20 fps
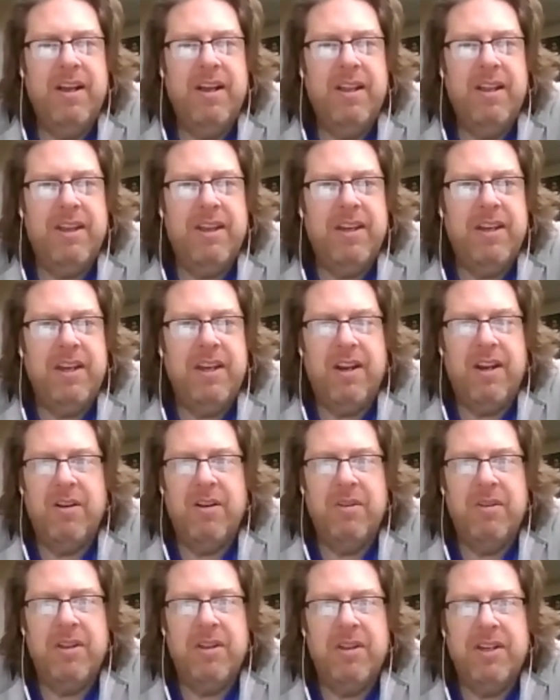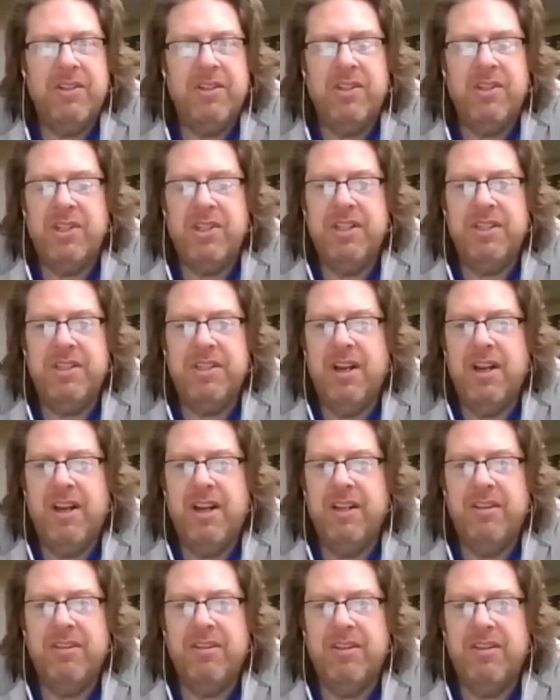that she's
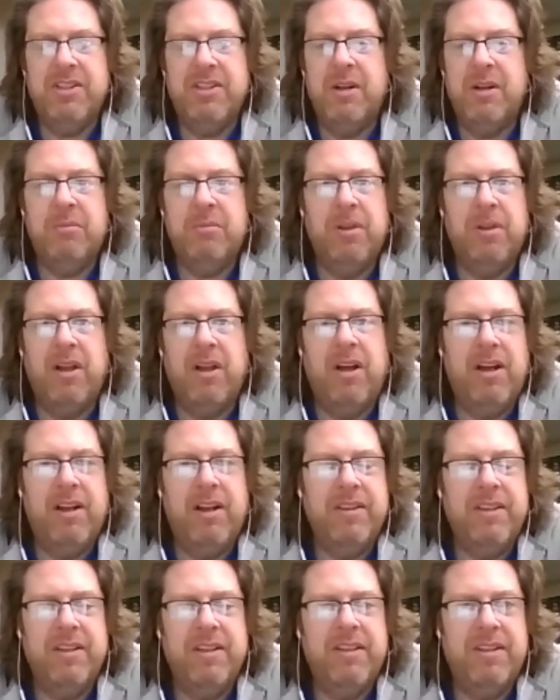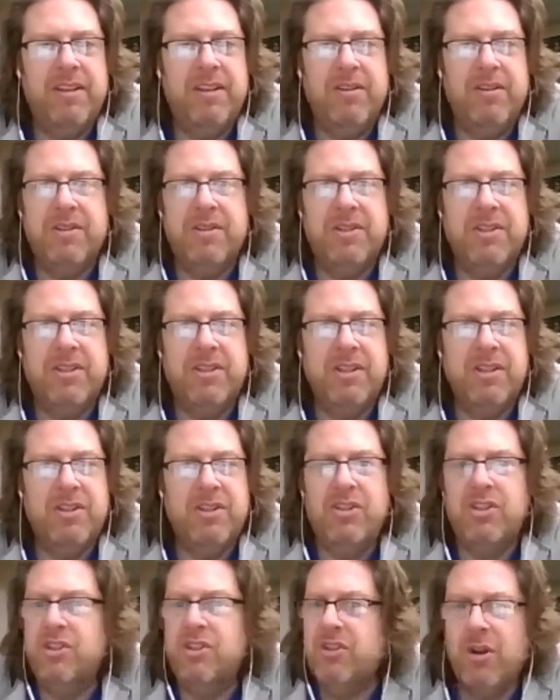not the dumb blonde. That there's
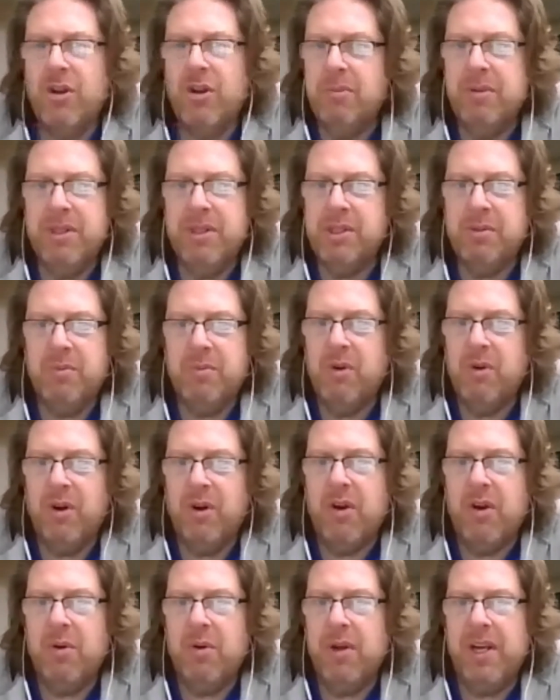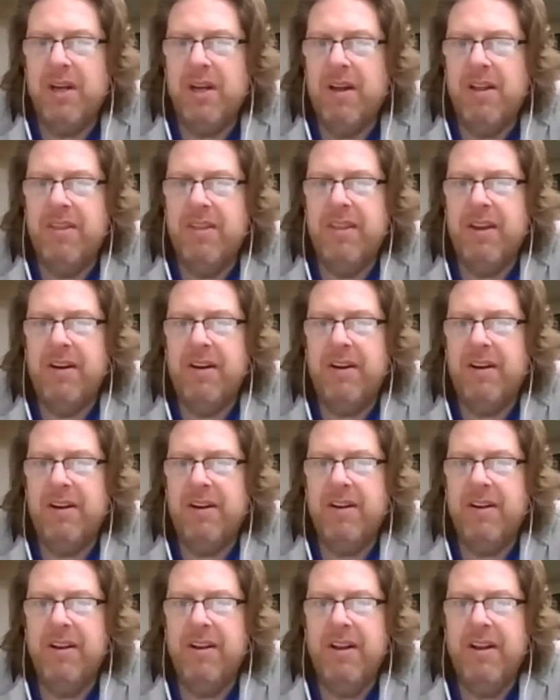so much more going on
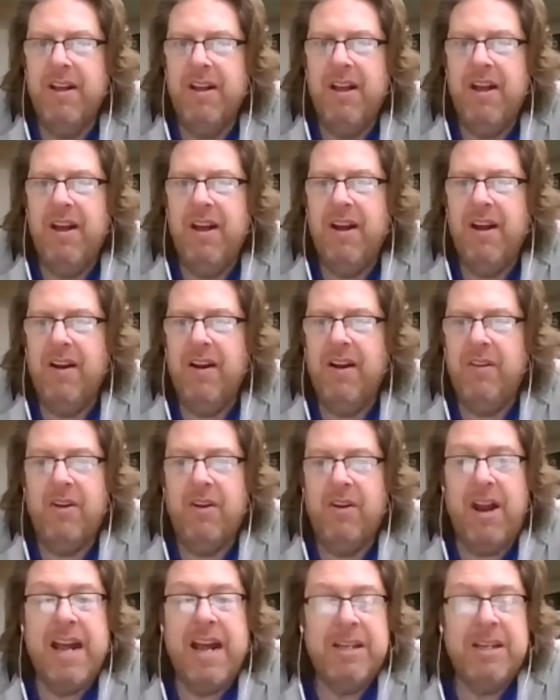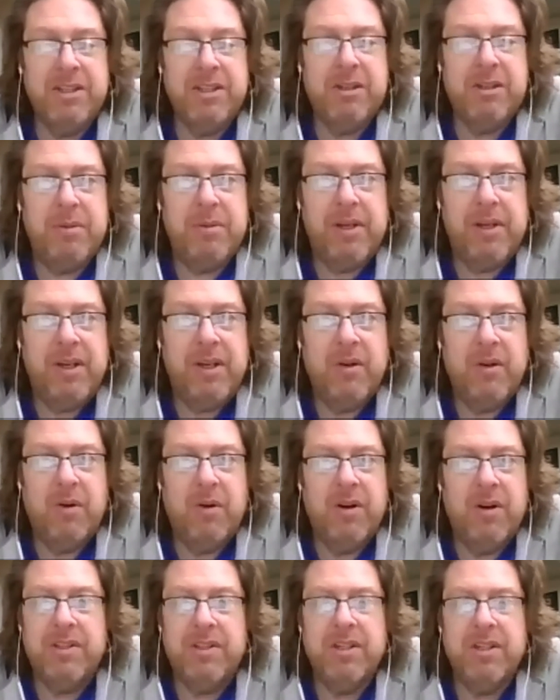there. There has to be,
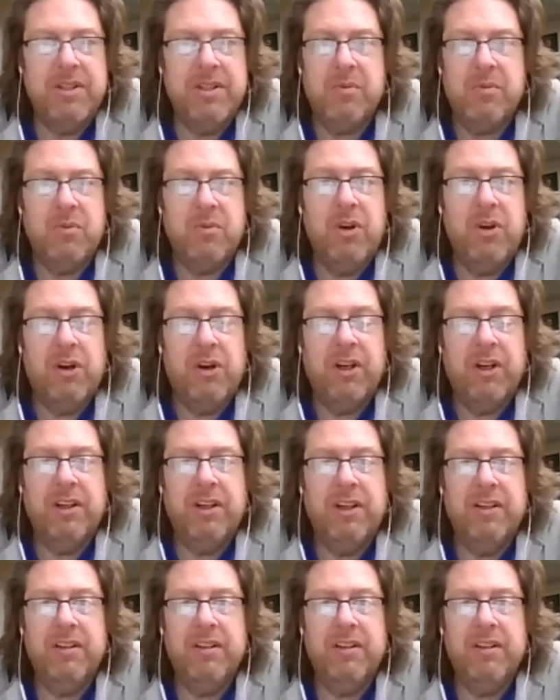or it doesn't work.